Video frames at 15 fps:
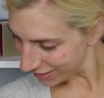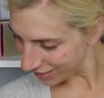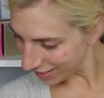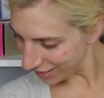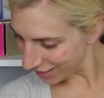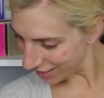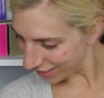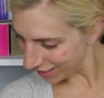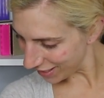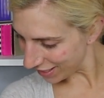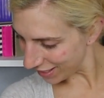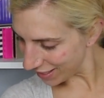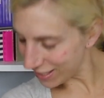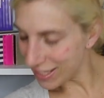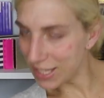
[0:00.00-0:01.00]

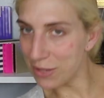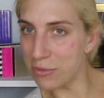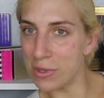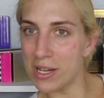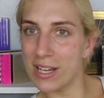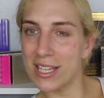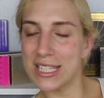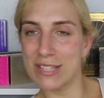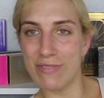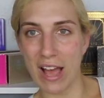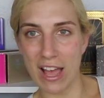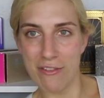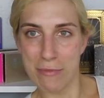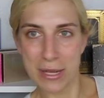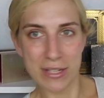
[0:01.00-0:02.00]
Yeah, he was
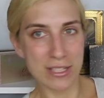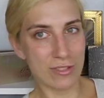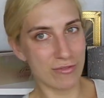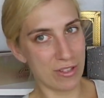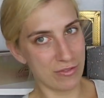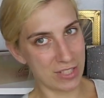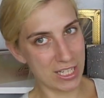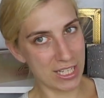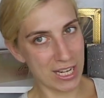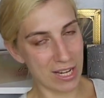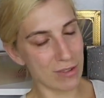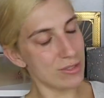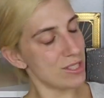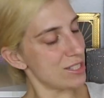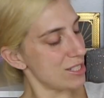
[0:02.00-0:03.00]
5 pounds 15
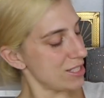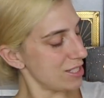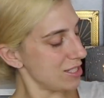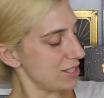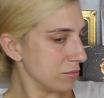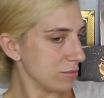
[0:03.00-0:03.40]
ounces,